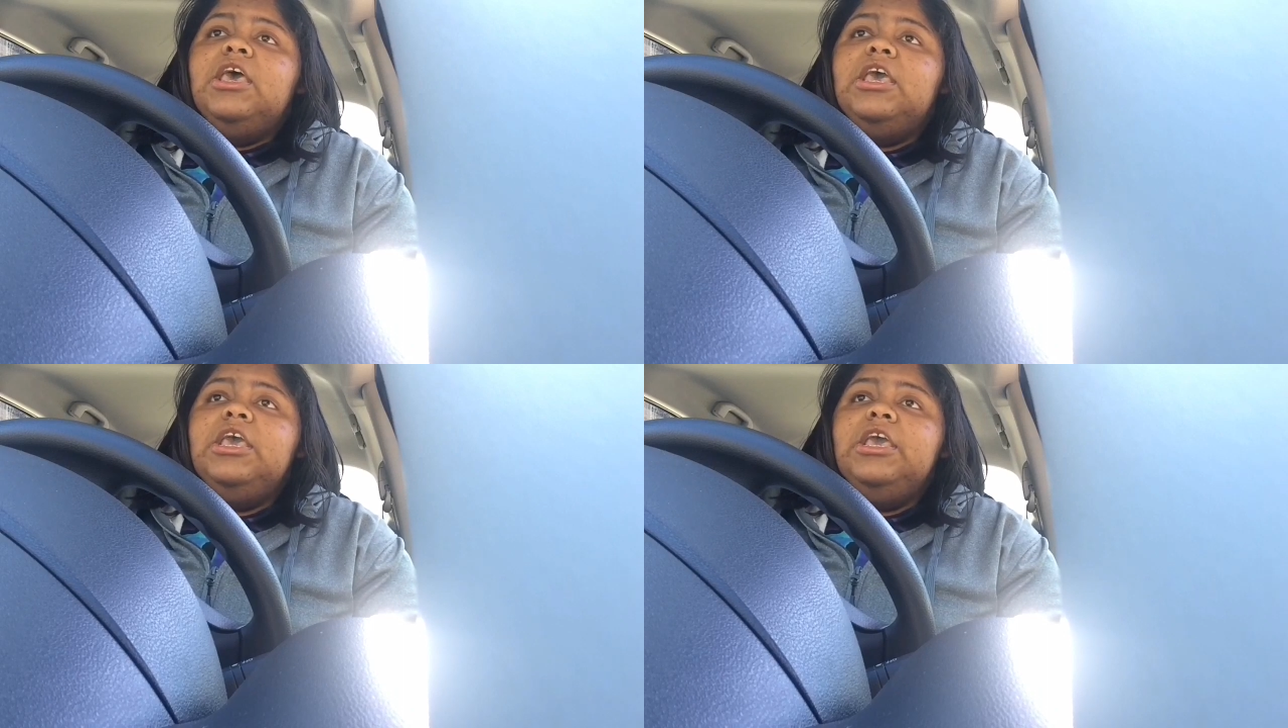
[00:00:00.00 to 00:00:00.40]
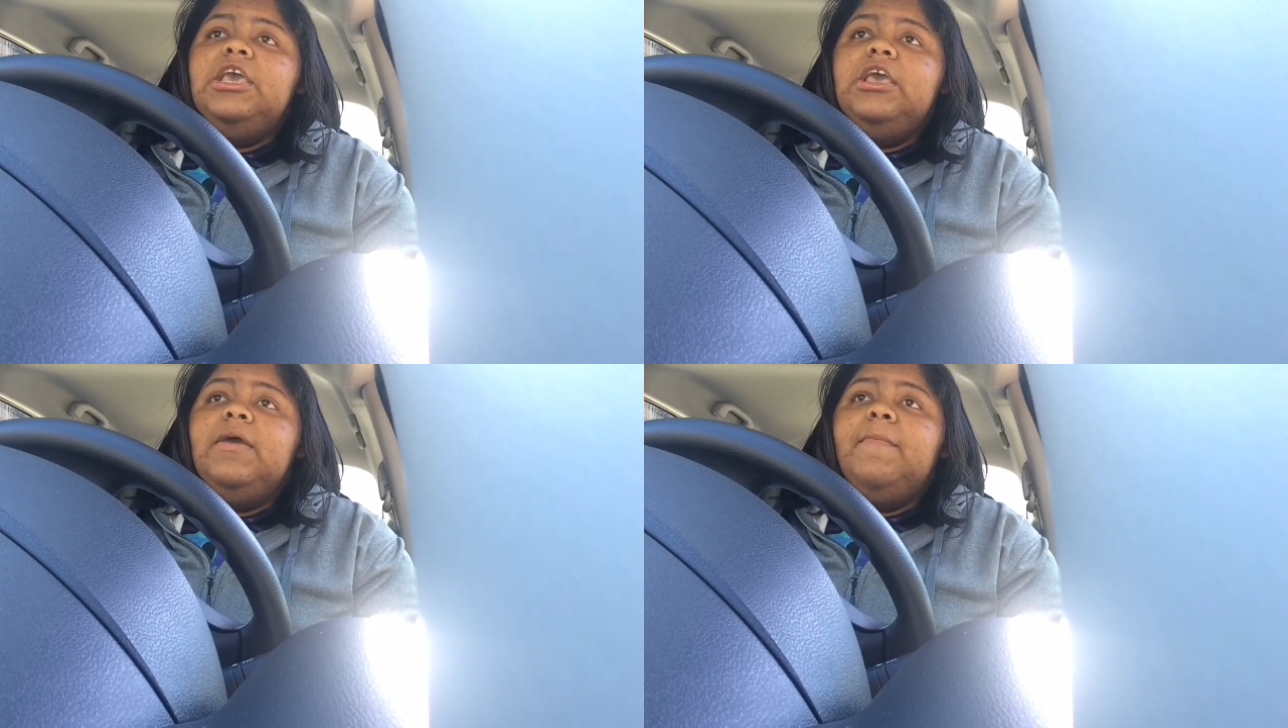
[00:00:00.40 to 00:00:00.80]

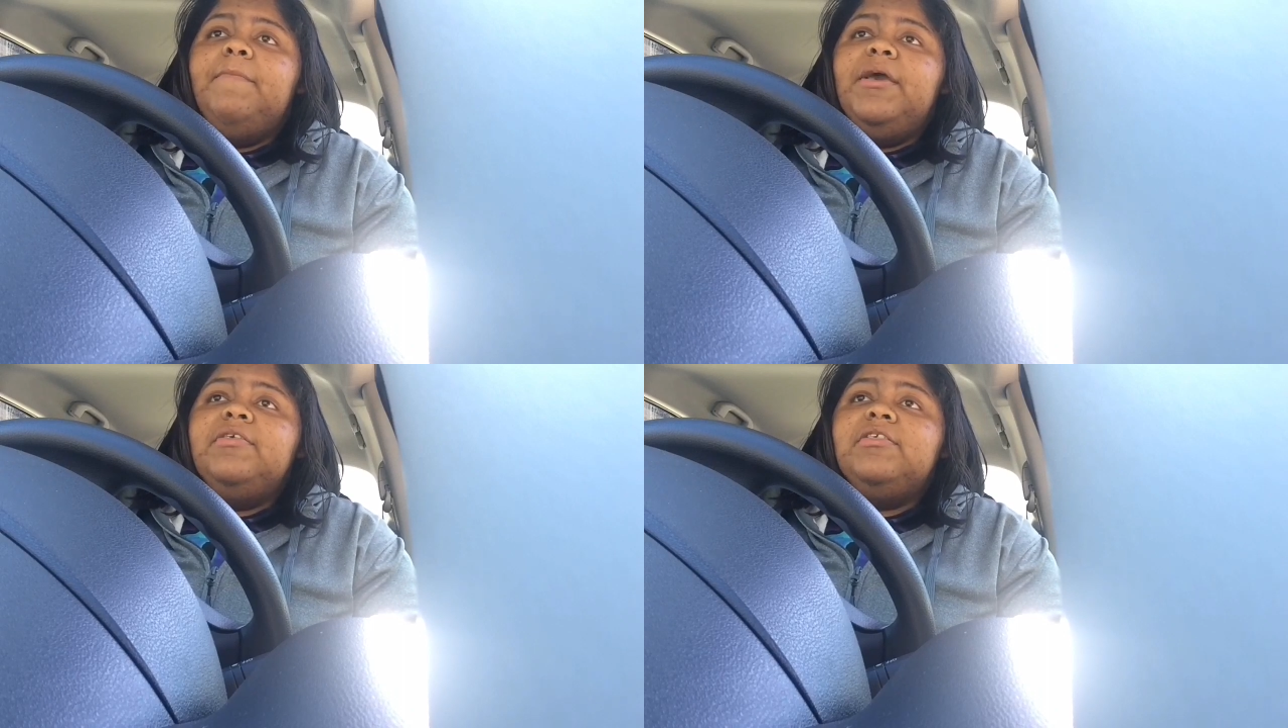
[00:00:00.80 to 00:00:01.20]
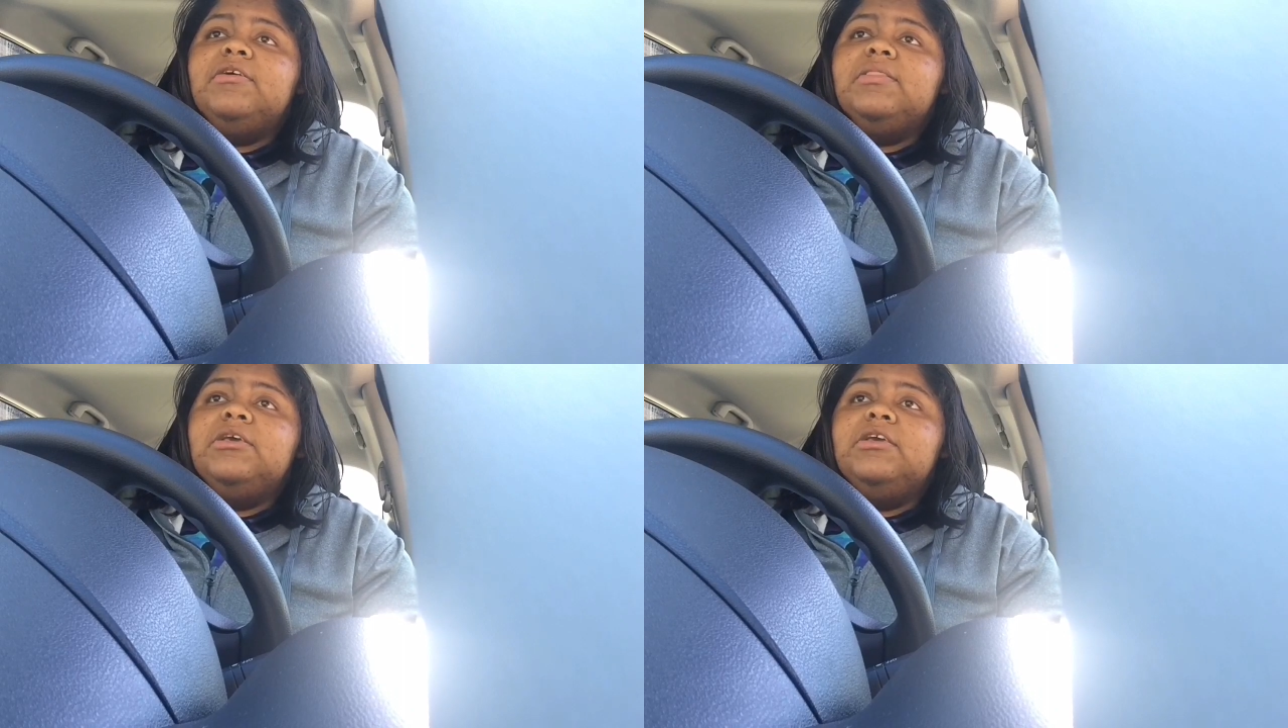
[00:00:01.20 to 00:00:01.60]
he
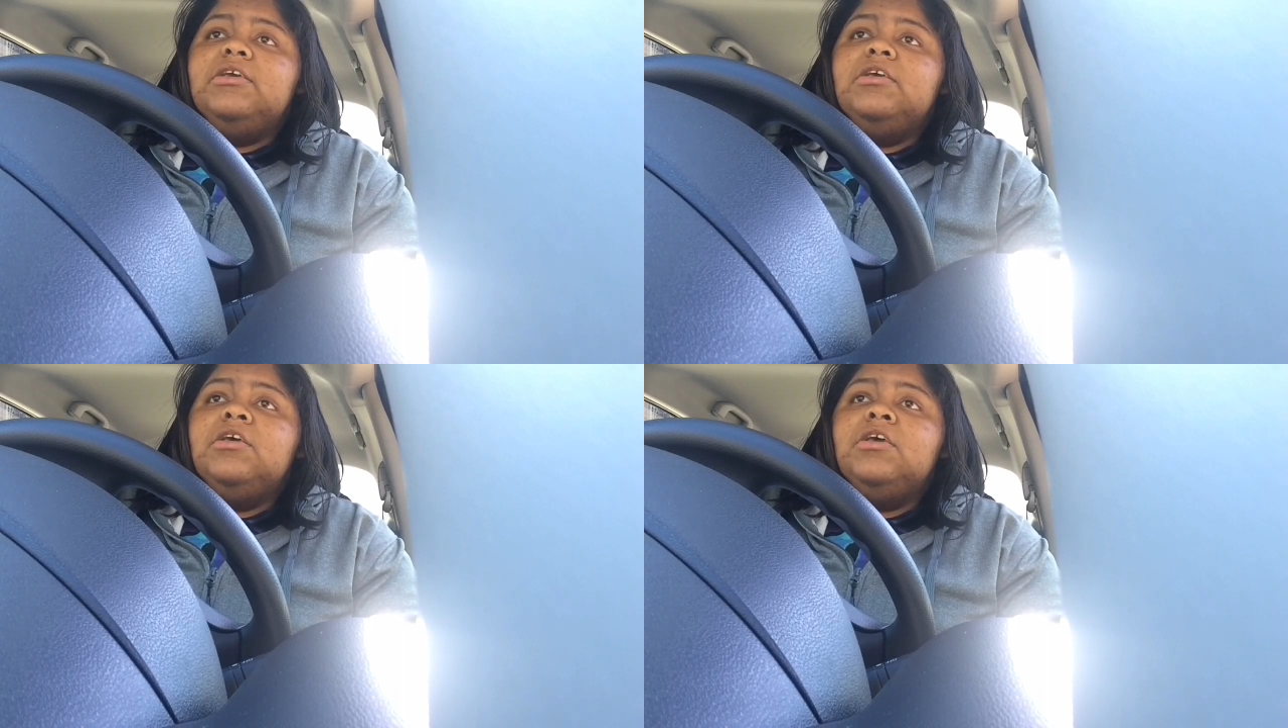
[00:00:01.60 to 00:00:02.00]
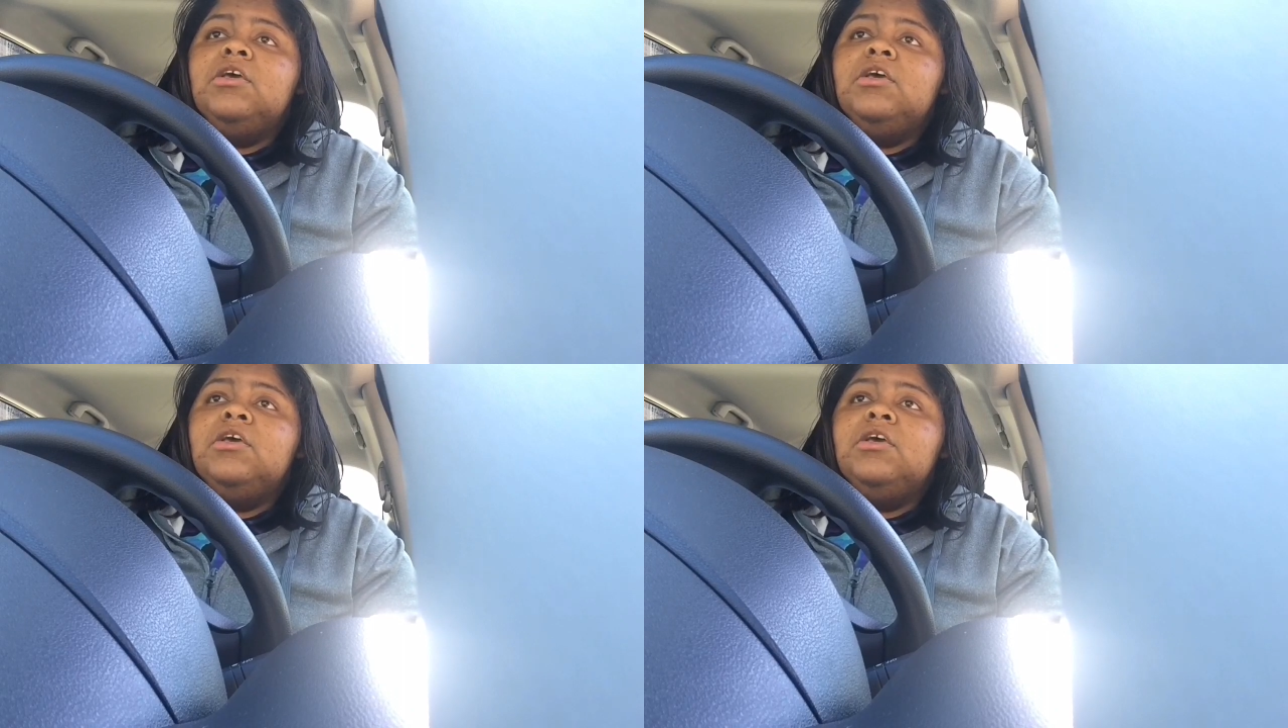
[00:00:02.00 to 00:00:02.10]
basically